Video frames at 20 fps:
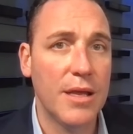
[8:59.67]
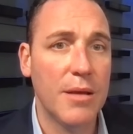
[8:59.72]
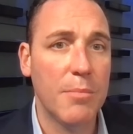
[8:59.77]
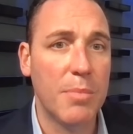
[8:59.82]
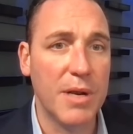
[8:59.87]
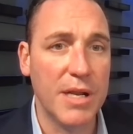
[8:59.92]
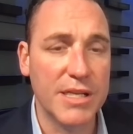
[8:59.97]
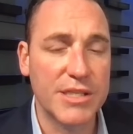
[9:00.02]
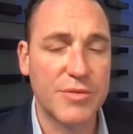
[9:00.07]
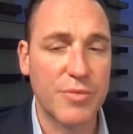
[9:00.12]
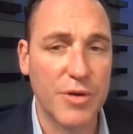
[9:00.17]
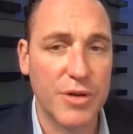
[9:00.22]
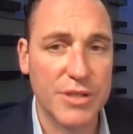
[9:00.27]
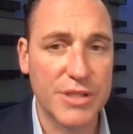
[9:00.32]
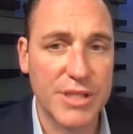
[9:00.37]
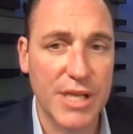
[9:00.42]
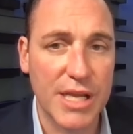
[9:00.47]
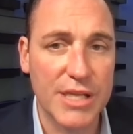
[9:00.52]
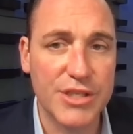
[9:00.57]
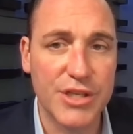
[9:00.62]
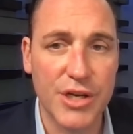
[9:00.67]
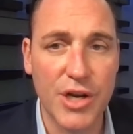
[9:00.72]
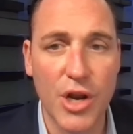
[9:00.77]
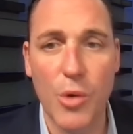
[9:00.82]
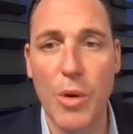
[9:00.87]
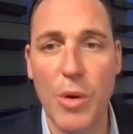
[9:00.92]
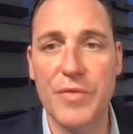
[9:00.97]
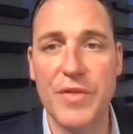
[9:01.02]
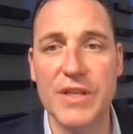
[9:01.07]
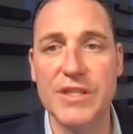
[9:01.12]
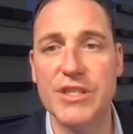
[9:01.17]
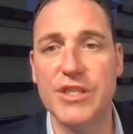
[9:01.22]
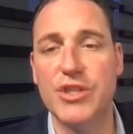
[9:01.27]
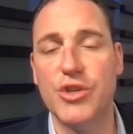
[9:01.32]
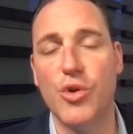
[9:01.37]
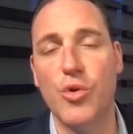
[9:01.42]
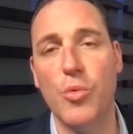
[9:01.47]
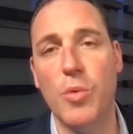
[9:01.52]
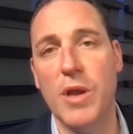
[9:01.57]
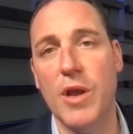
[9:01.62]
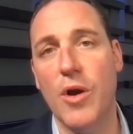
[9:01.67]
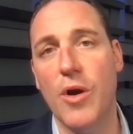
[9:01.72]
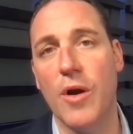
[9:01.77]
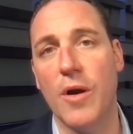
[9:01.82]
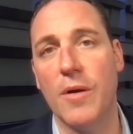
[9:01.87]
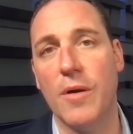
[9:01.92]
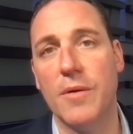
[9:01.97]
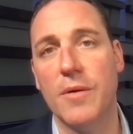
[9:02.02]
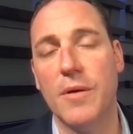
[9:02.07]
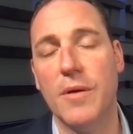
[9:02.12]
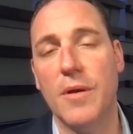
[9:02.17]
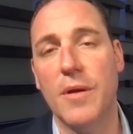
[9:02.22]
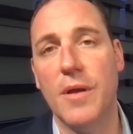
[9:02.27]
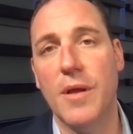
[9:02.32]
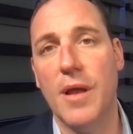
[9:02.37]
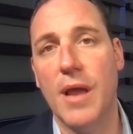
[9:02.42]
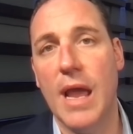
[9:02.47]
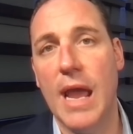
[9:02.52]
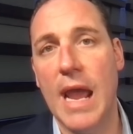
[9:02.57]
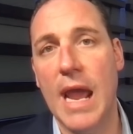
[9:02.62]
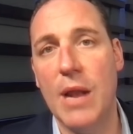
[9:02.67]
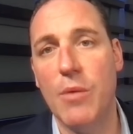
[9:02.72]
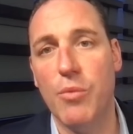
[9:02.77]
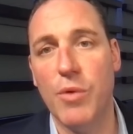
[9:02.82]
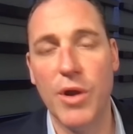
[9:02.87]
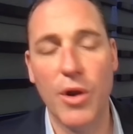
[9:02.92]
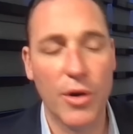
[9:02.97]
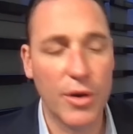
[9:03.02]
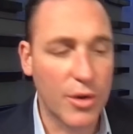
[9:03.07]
But Israel says, you know what, this is who we are. And we are